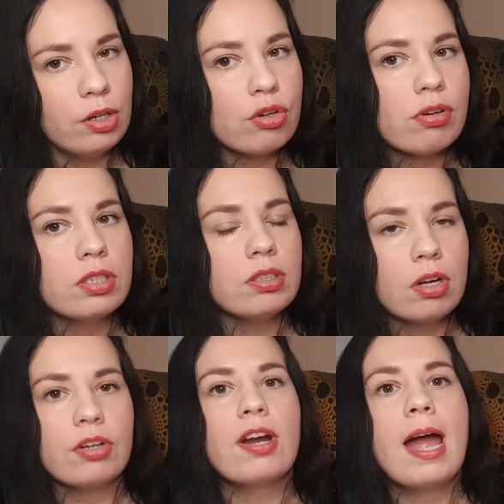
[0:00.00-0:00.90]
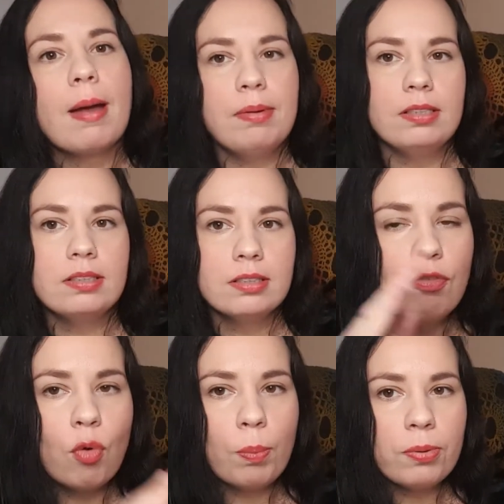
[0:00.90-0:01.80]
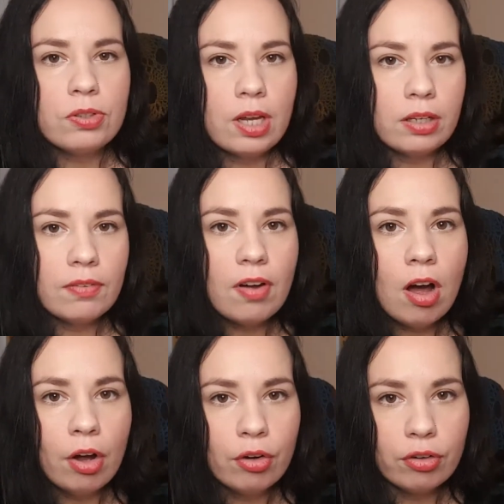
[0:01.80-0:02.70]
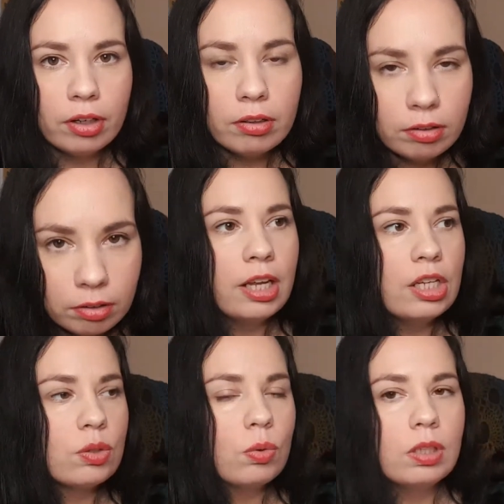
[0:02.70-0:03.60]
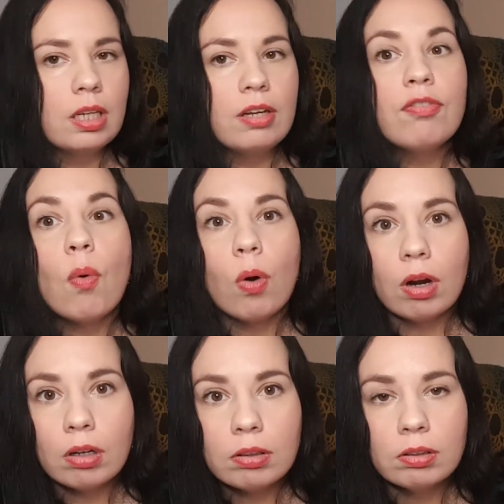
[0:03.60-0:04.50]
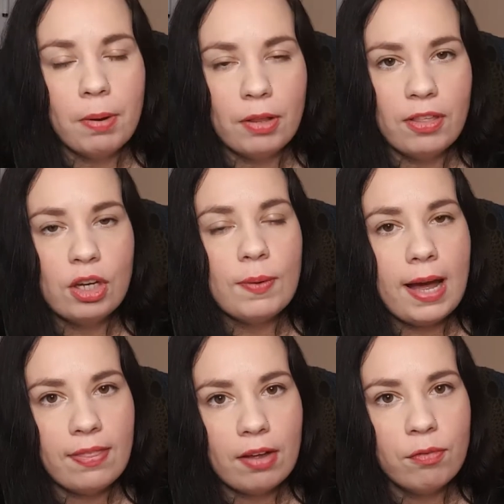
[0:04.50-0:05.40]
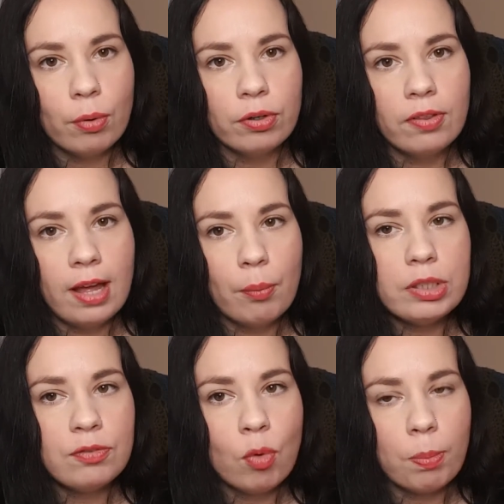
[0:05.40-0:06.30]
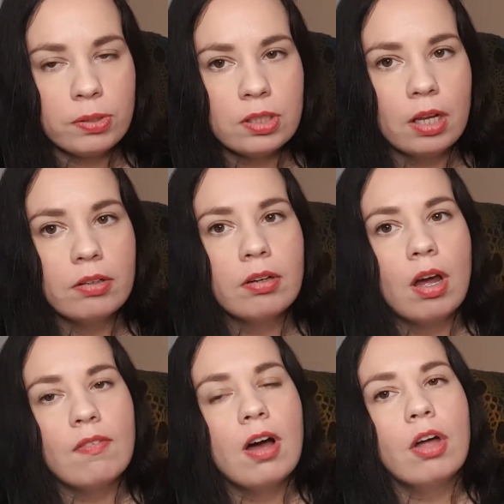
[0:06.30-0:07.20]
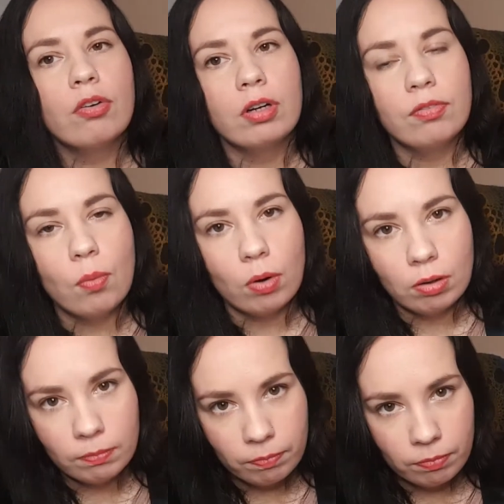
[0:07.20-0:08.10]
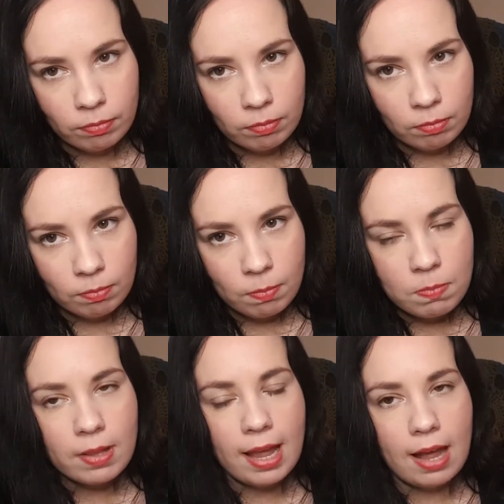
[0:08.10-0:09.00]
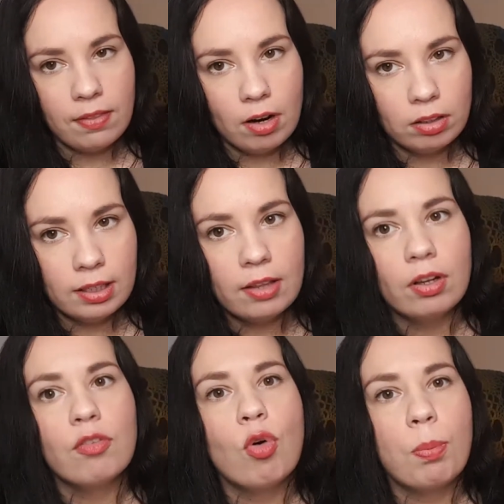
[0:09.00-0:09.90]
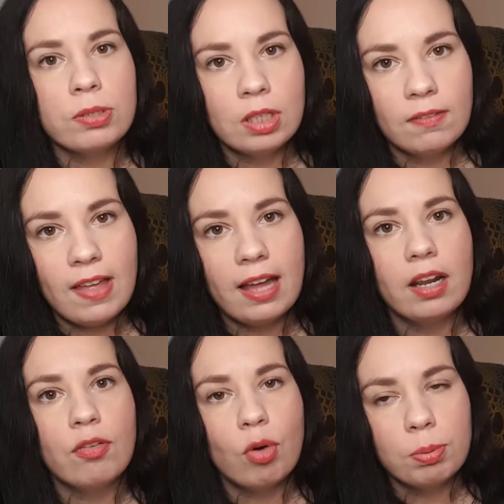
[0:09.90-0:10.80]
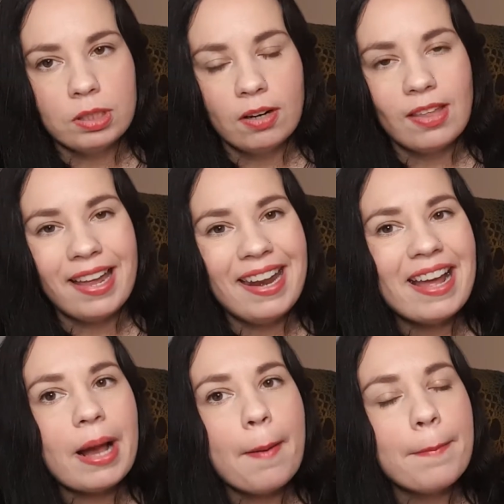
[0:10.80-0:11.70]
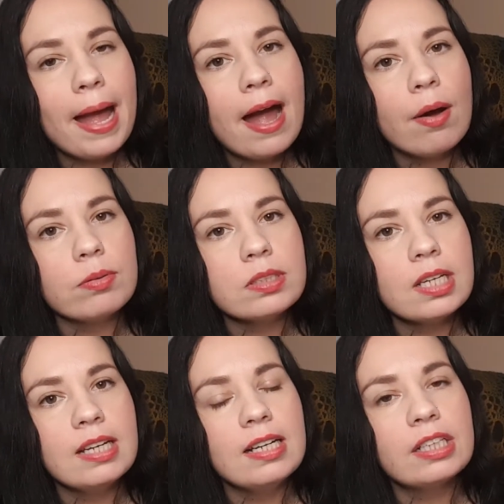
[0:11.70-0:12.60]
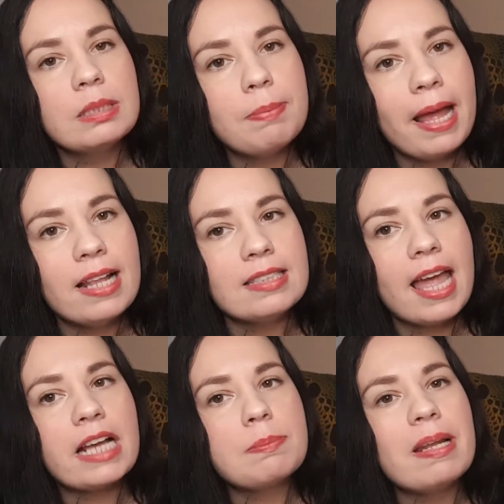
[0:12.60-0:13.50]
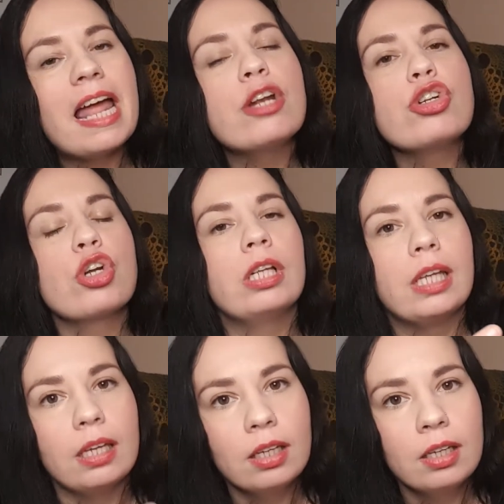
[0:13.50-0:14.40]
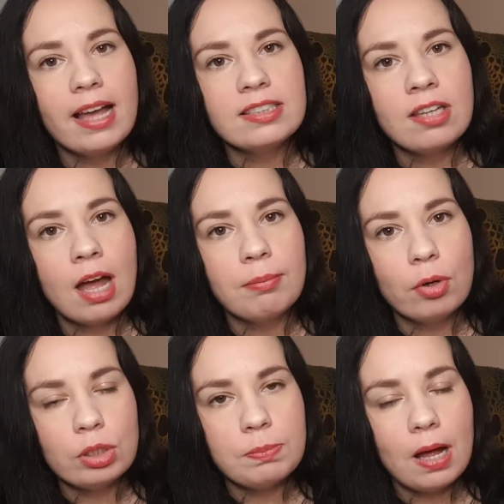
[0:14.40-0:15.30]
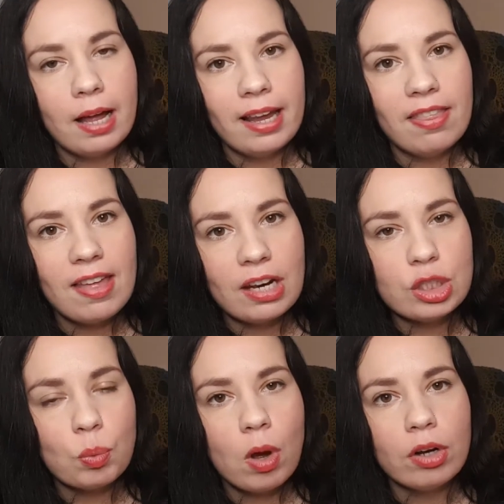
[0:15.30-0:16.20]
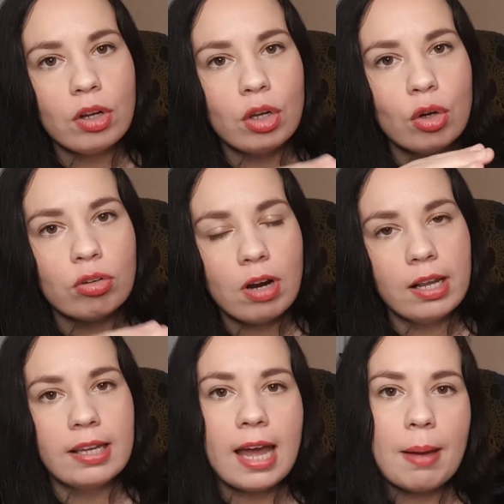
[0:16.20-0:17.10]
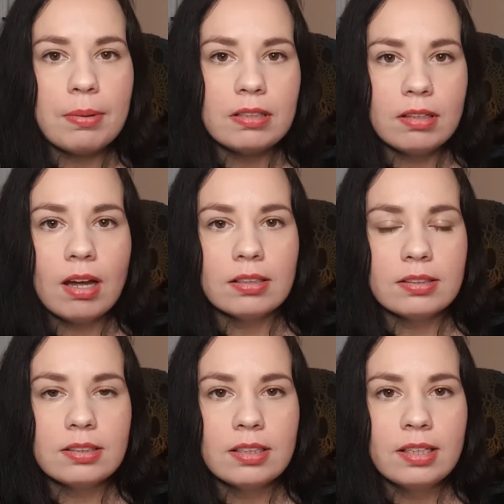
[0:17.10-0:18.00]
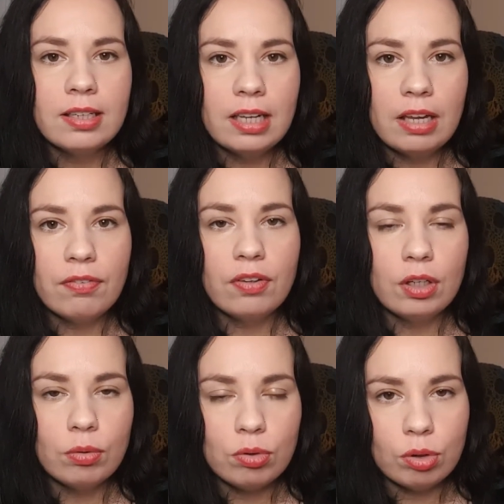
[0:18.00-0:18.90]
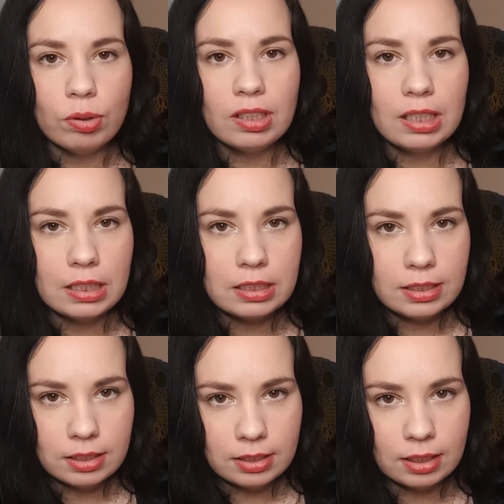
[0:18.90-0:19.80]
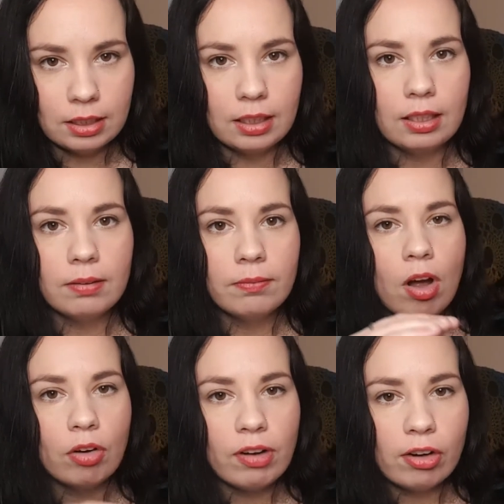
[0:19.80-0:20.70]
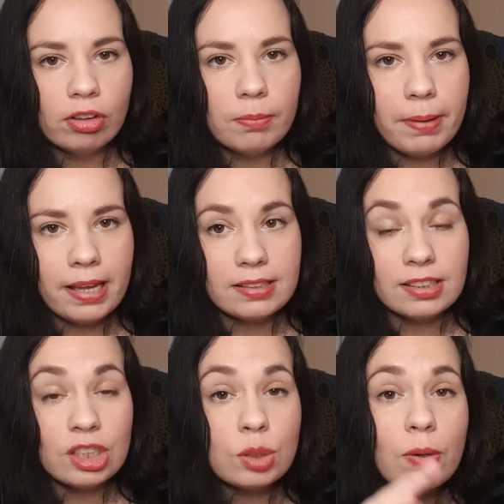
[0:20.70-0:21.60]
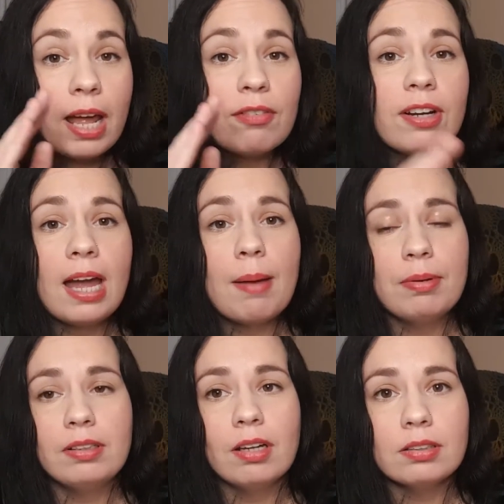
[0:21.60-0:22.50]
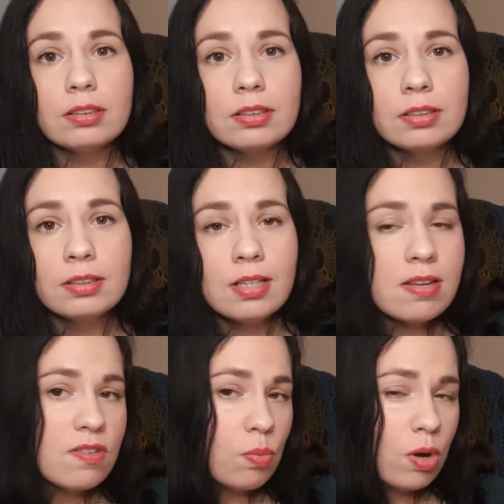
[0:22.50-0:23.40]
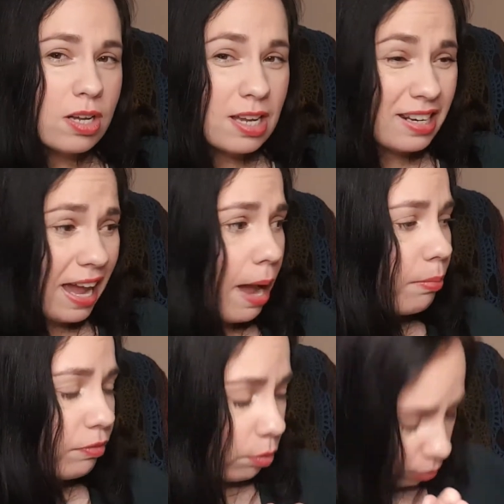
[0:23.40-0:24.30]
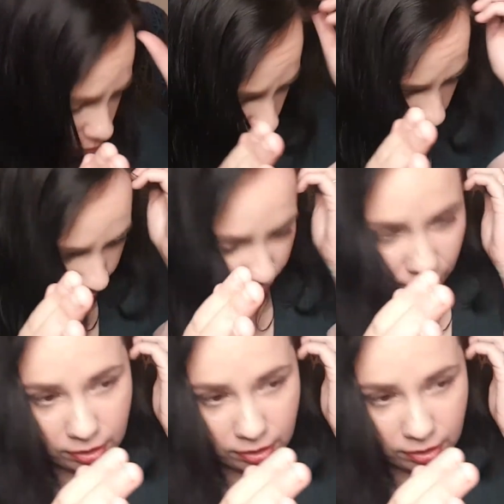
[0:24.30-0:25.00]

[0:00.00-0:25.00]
interest on your habits. 4% of 100 is only 4, but then you add that 4 to that. What's 4% of 104? Add that all together, and 4% of that, and 4% of that, and it compounds and it expands exponentially as time goes by. And that is what your writing habit does if you do it consistently on a regular basis. This is what every habit does. You want to get in the habit of going to the gym every